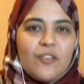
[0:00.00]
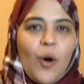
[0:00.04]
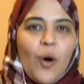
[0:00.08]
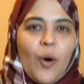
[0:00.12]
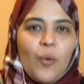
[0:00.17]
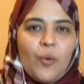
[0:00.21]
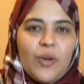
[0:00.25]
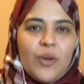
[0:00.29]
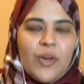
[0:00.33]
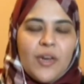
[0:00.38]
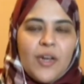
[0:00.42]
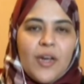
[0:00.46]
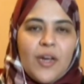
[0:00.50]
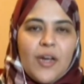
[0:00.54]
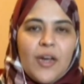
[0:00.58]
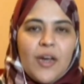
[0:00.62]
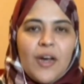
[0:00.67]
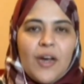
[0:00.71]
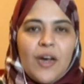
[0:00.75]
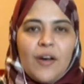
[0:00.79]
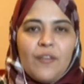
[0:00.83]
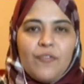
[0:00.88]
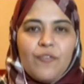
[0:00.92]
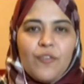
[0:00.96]
zone
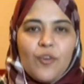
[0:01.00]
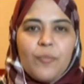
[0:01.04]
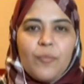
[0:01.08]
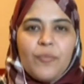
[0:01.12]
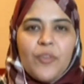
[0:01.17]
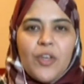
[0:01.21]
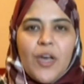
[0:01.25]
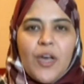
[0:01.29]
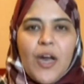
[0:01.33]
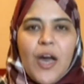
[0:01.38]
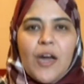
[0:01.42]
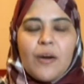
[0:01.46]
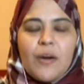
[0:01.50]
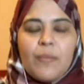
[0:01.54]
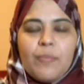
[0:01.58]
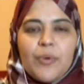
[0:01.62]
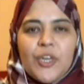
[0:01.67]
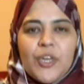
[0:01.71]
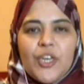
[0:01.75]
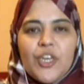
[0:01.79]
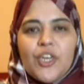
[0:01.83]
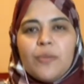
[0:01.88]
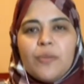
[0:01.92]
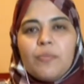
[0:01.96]
from the
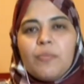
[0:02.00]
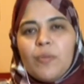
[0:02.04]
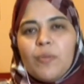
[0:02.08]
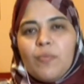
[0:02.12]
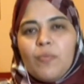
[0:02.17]
Arab region,